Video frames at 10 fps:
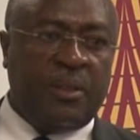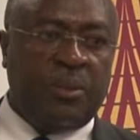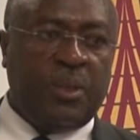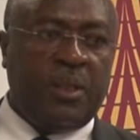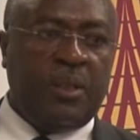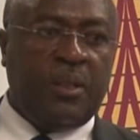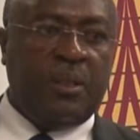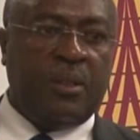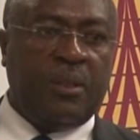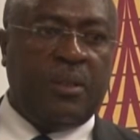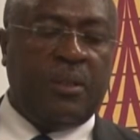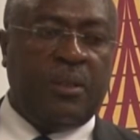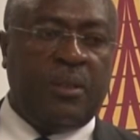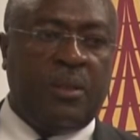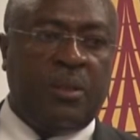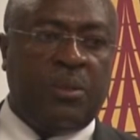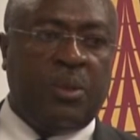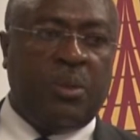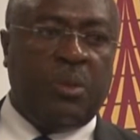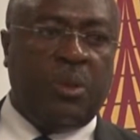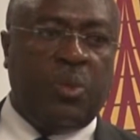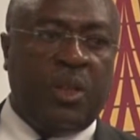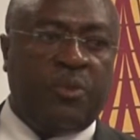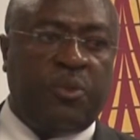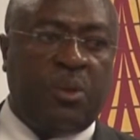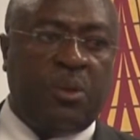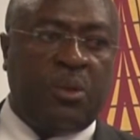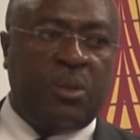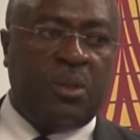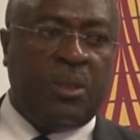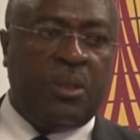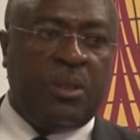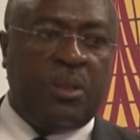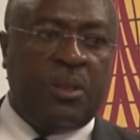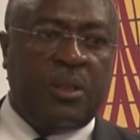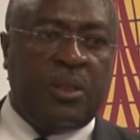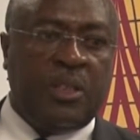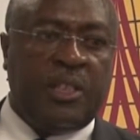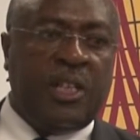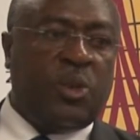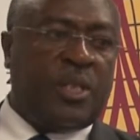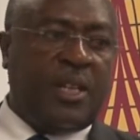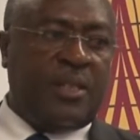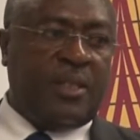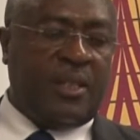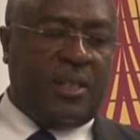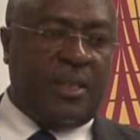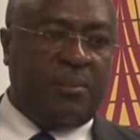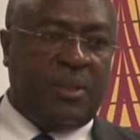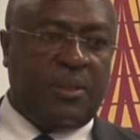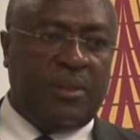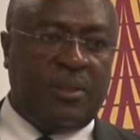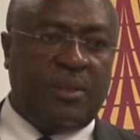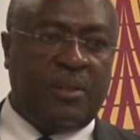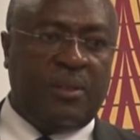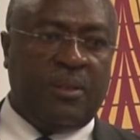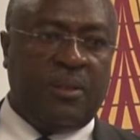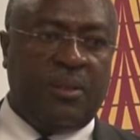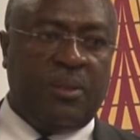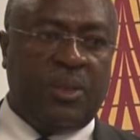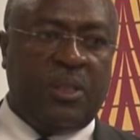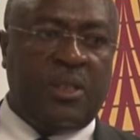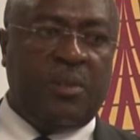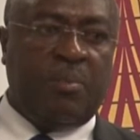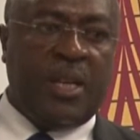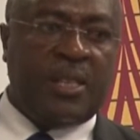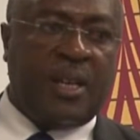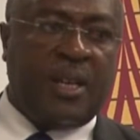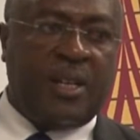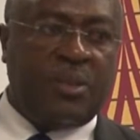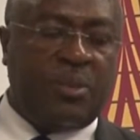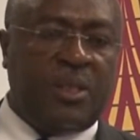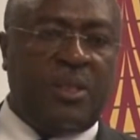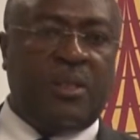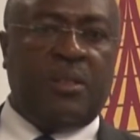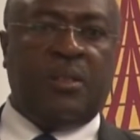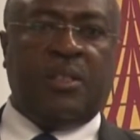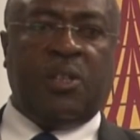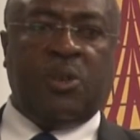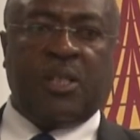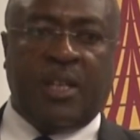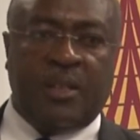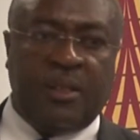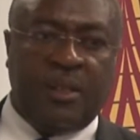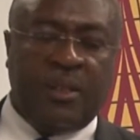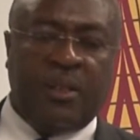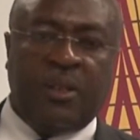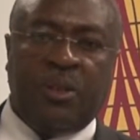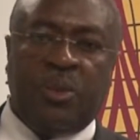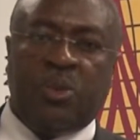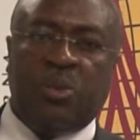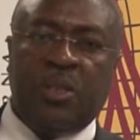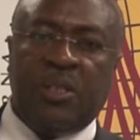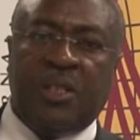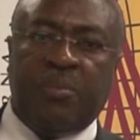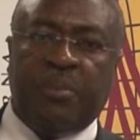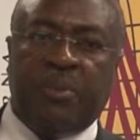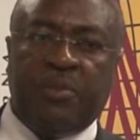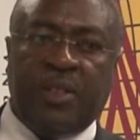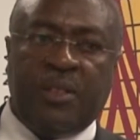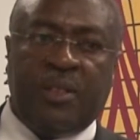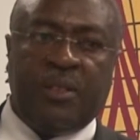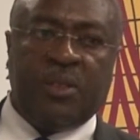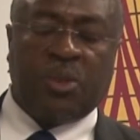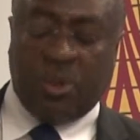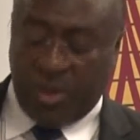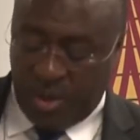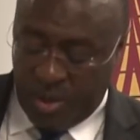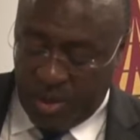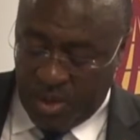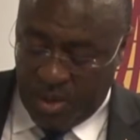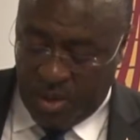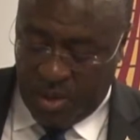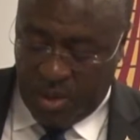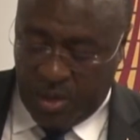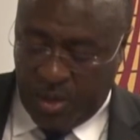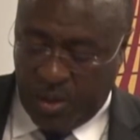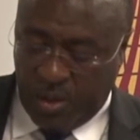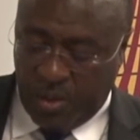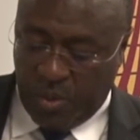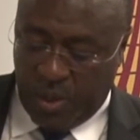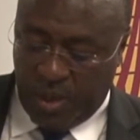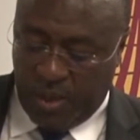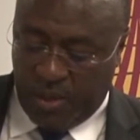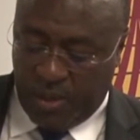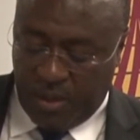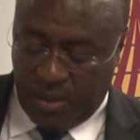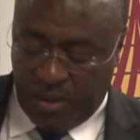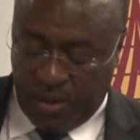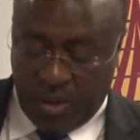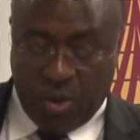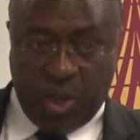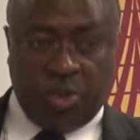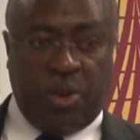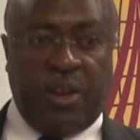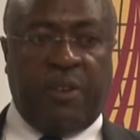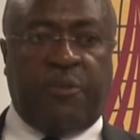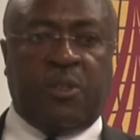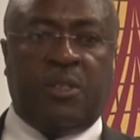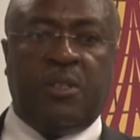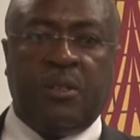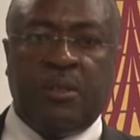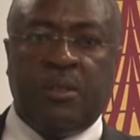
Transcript: we wait for genocides at times. We see massacres, we see genocide, which could easily be prevented. So, with regional efforts,